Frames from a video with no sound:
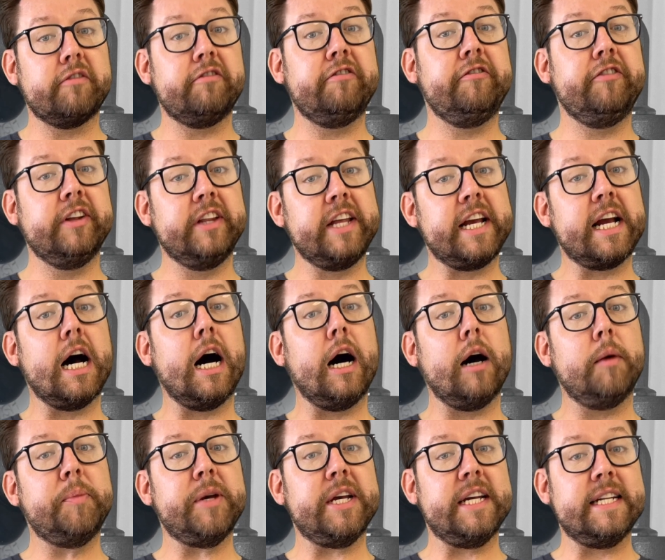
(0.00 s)
filling
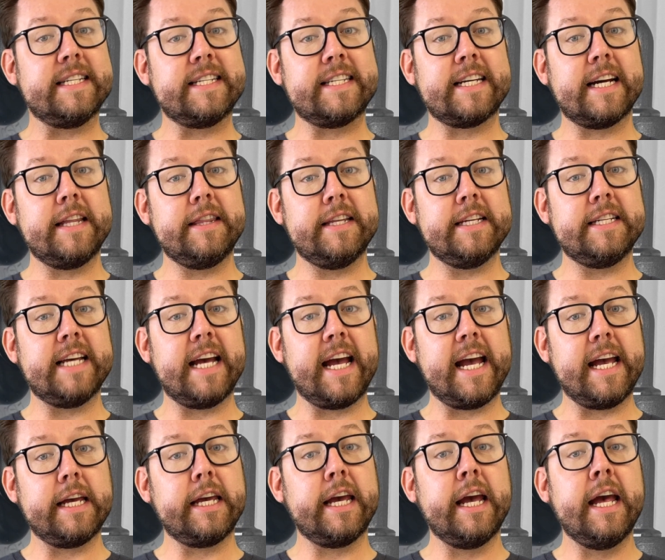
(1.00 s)
up inside the
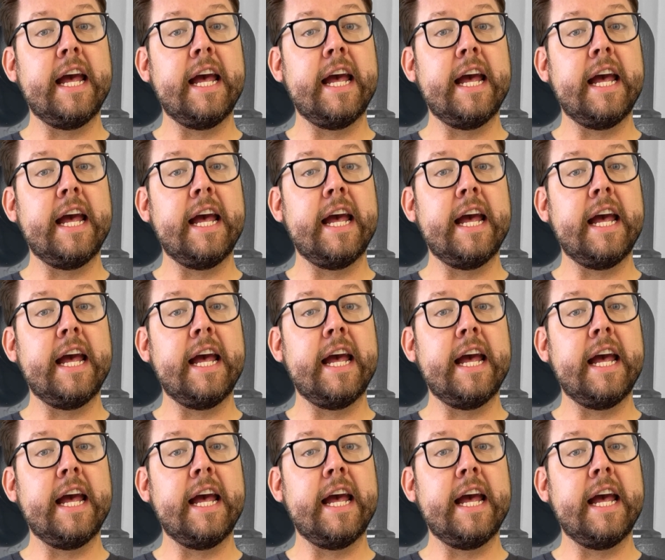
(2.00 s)
tank,